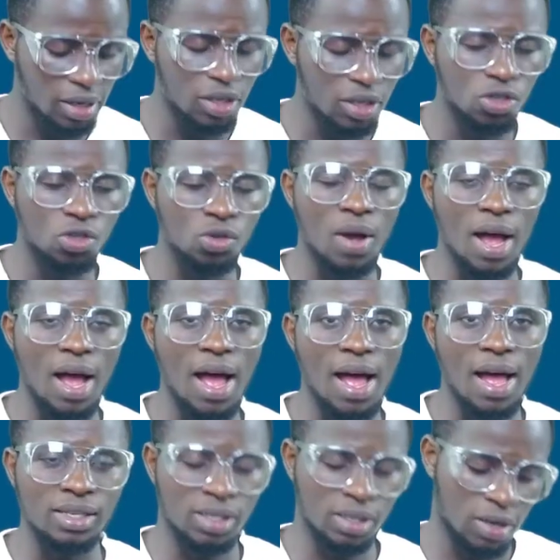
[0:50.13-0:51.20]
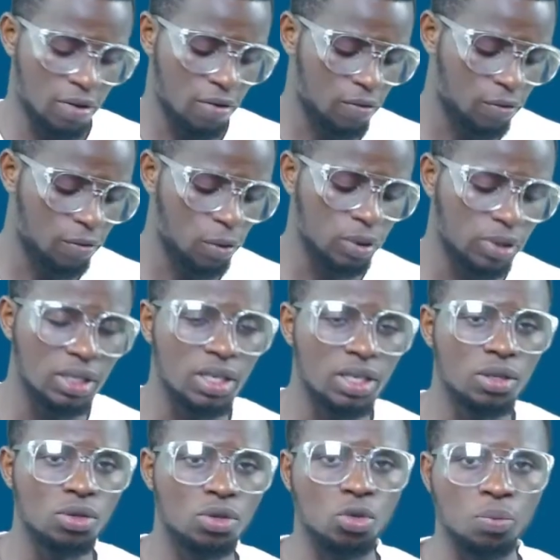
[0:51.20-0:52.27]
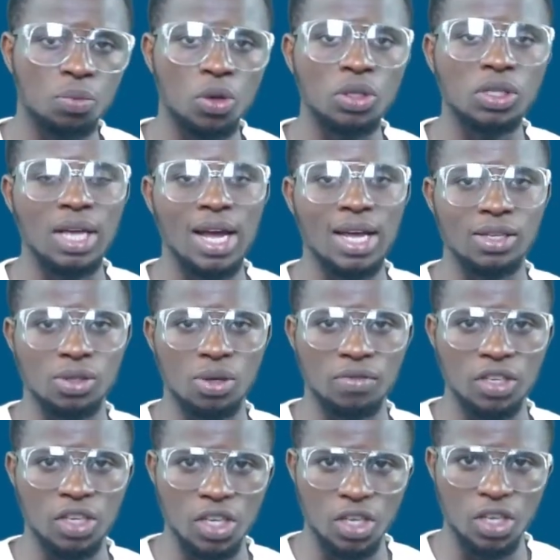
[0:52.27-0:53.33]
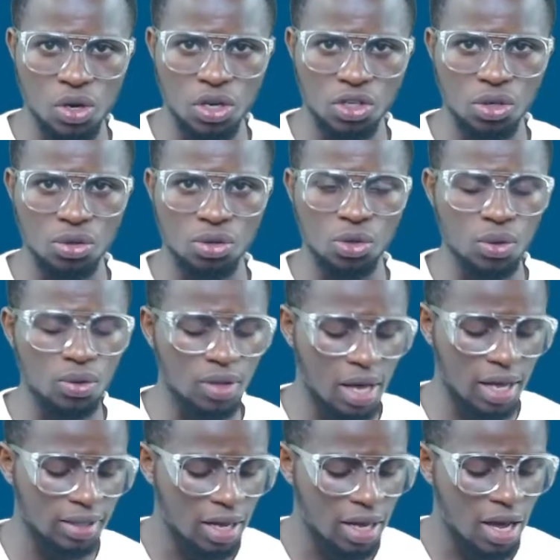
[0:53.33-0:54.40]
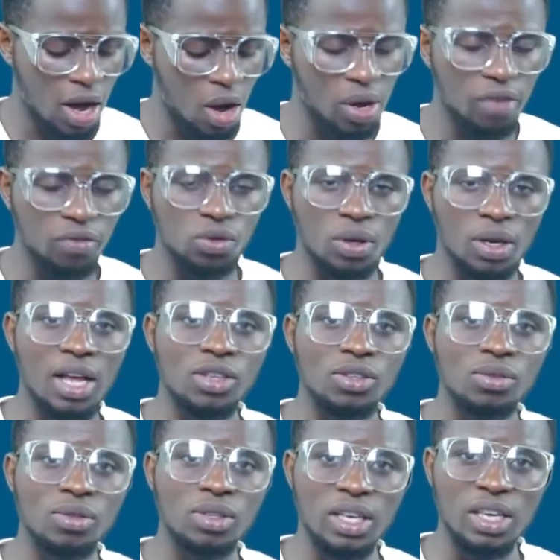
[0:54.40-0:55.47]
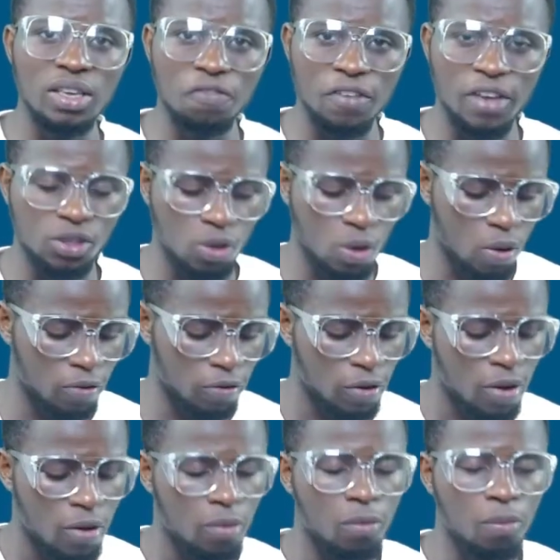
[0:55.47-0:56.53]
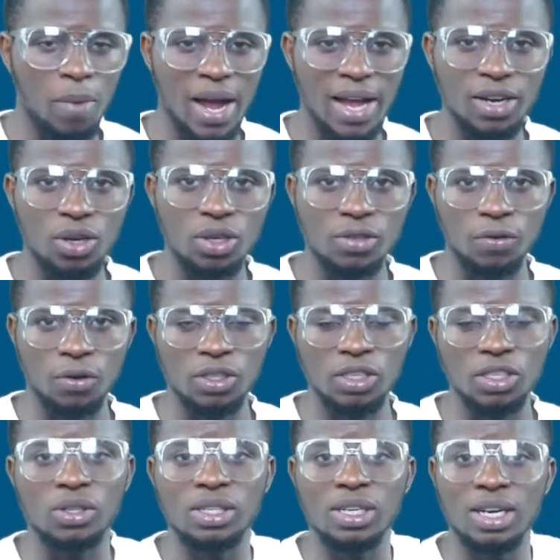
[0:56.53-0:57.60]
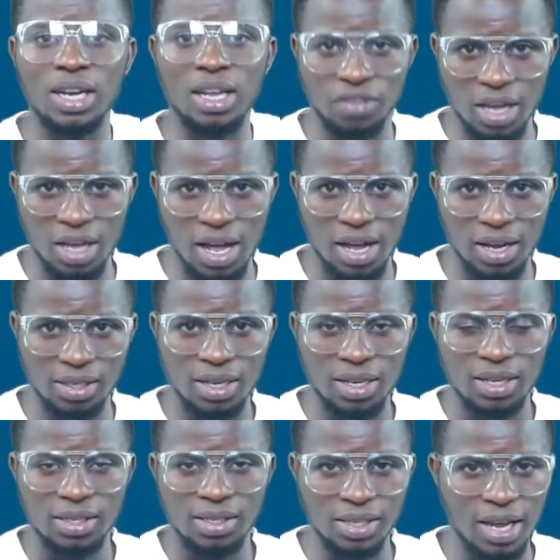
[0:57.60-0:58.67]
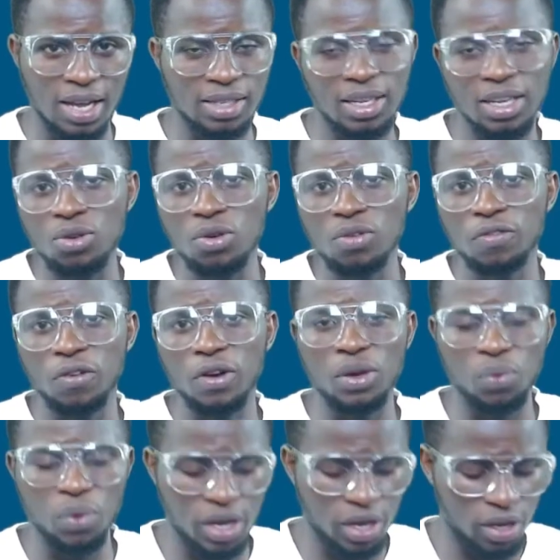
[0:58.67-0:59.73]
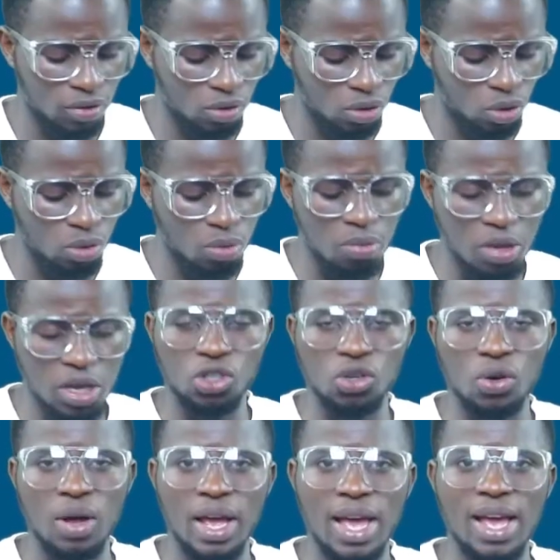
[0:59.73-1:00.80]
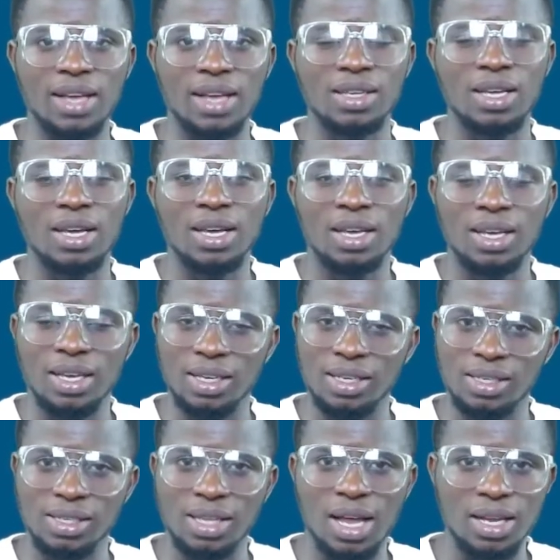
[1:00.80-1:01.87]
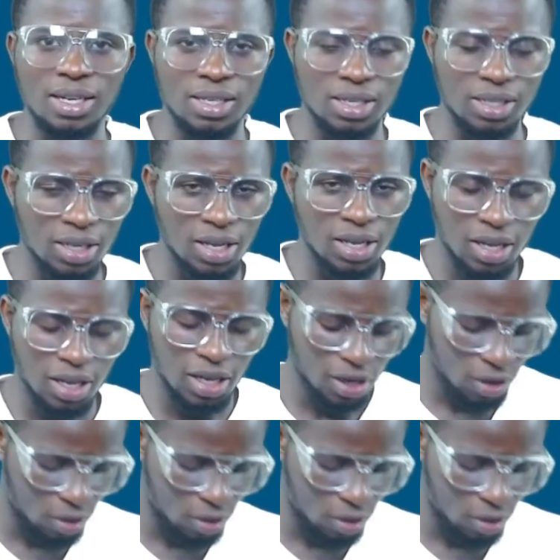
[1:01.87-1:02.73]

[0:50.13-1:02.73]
It is to add 14 to both sides of the equation, so that I would have to cancel the effect of minus 14 on the left hand side. Then look for a way to make sure x is standing alone.